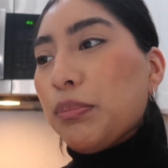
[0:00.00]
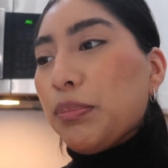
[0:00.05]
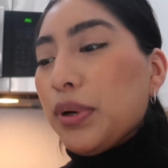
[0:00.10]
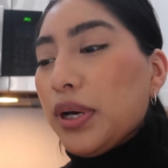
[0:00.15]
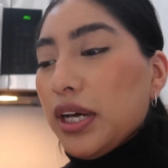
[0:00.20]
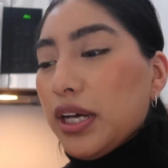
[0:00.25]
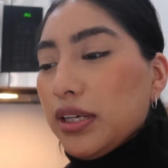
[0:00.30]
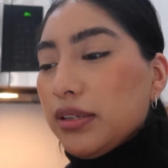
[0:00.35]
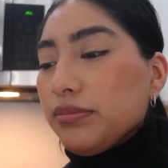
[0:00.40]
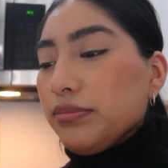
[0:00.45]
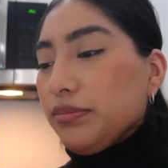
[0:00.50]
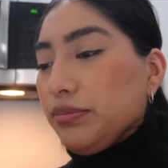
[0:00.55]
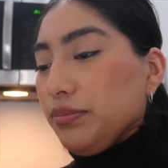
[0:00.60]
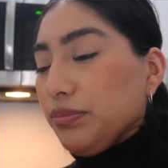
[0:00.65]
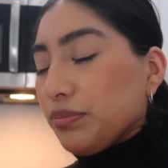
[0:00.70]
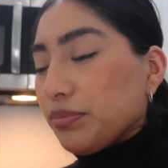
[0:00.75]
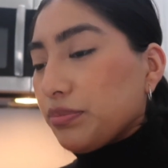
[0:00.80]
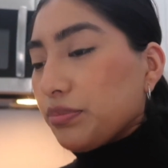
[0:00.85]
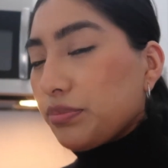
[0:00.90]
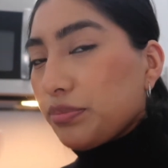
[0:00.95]
but
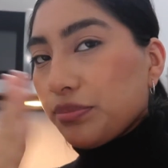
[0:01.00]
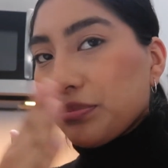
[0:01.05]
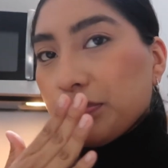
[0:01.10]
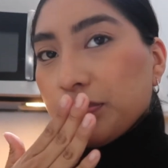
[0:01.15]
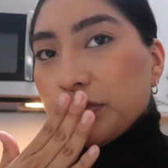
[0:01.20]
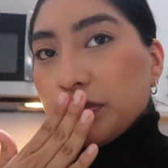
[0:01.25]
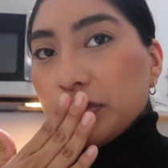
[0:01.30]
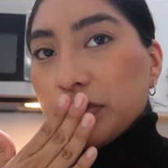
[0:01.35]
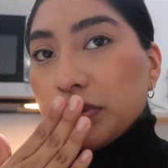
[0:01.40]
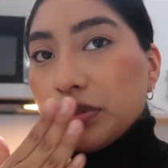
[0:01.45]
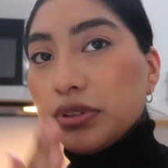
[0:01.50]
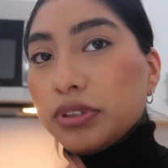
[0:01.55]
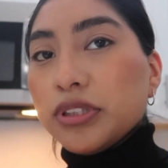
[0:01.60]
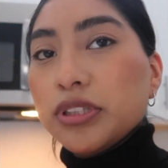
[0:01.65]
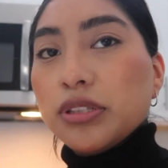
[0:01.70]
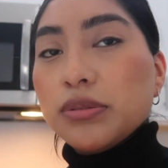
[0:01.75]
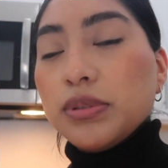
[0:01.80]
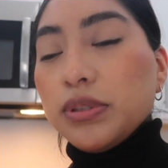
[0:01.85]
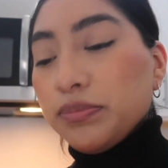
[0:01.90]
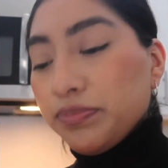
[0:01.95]

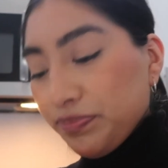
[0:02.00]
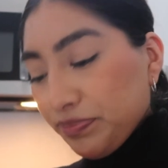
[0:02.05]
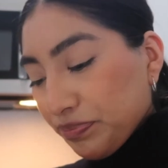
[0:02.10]
excuse me,